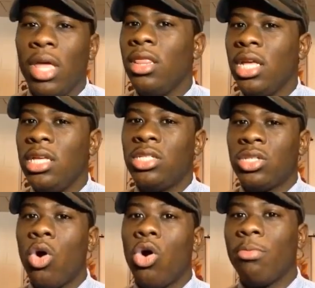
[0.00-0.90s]
in the
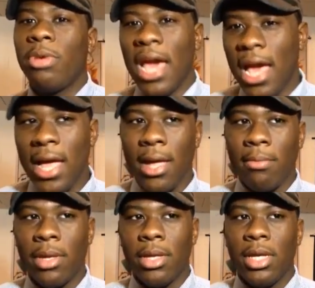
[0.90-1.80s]
Storm
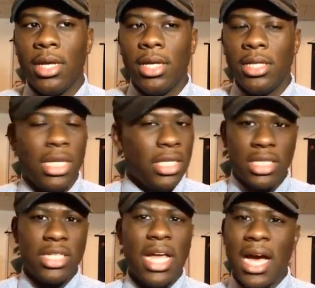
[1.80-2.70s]
game, this
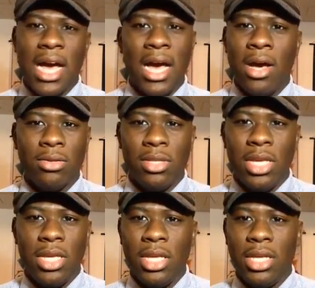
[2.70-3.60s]
is not how
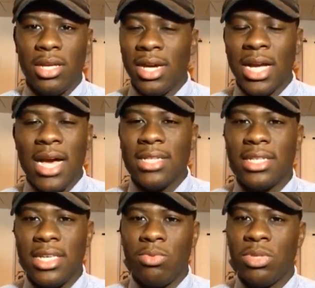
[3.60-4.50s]
the
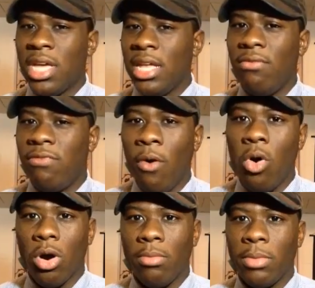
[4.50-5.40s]
Akatsuki was getting
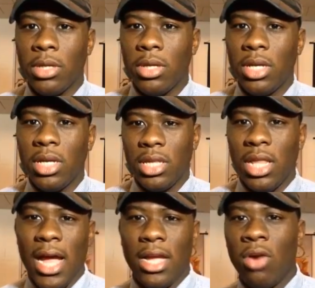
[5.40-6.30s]
formed.
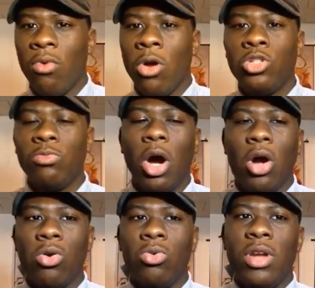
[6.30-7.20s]
Like,
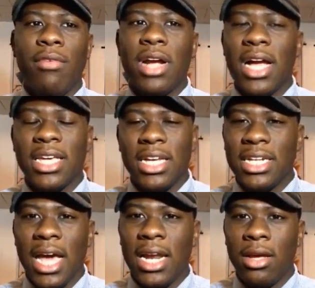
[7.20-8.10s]
Orochimaru never got
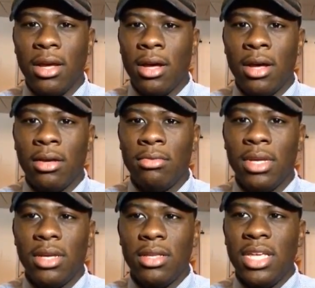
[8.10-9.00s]
kicked out of
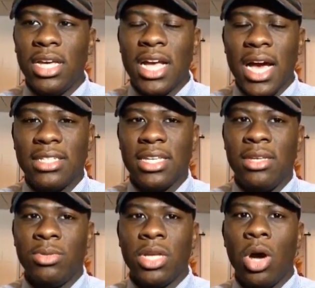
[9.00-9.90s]
the
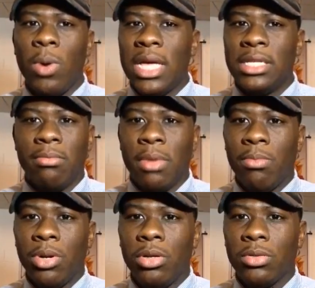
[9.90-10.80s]
Akatsuki. He was always a
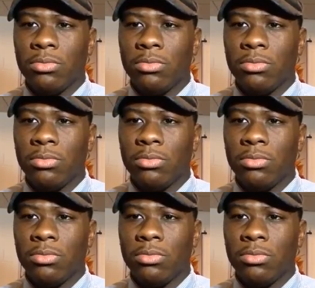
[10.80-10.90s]
member.